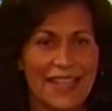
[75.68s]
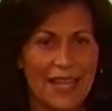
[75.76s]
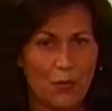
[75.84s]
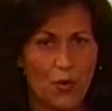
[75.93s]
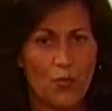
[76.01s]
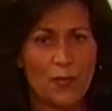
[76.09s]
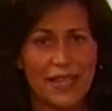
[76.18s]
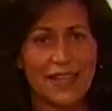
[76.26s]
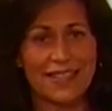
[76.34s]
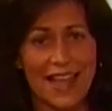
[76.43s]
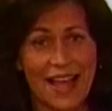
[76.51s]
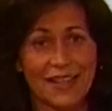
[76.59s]
It won't be
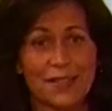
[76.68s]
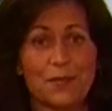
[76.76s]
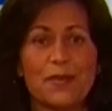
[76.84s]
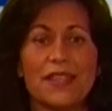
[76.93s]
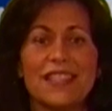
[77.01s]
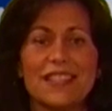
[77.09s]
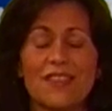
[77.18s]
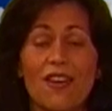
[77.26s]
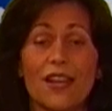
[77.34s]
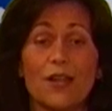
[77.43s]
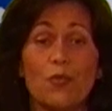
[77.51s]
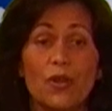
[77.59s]
exact, but this
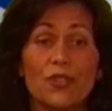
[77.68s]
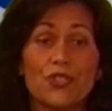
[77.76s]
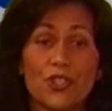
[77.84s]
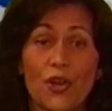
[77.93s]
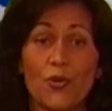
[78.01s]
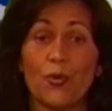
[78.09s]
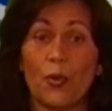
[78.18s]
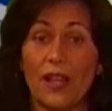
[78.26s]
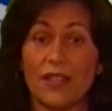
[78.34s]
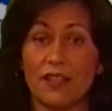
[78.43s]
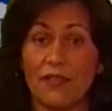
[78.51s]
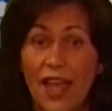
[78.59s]
audit will show the
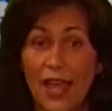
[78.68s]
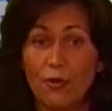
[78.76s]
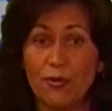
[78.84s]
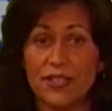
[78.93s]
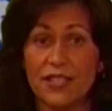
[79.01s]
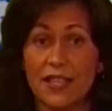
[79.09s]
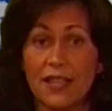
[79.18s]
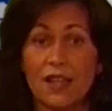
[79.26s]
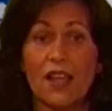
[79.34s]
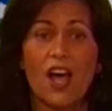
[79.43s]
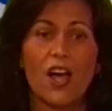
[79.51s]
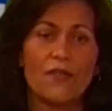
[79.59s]
relative accuracy
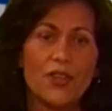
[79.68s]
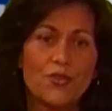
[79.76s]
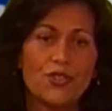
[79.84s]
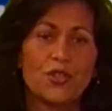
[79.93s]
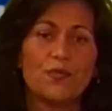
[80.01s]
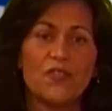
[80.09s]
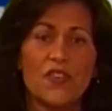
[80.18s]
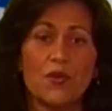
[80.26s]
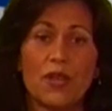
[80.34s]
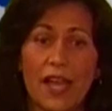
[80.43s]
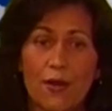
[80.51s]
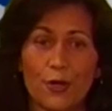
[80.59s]
of YouTube's view
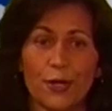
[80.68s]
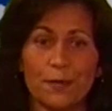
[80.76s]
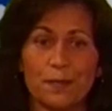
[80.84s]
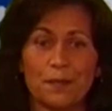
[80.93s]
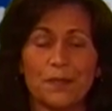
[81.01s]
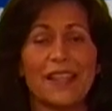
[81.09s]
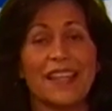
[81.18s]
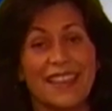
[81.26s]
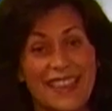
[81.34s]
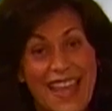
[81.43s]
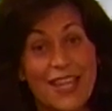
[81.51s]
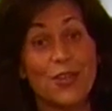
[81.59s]
counter.
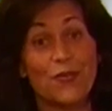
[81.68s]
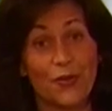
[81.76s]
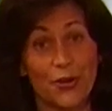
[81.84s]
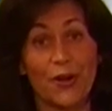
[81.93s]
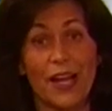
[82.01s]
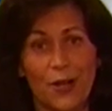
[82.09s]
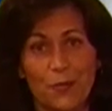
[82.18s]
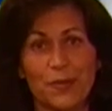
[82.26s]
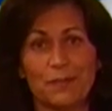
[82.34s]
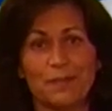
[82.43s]
Thank you for your help.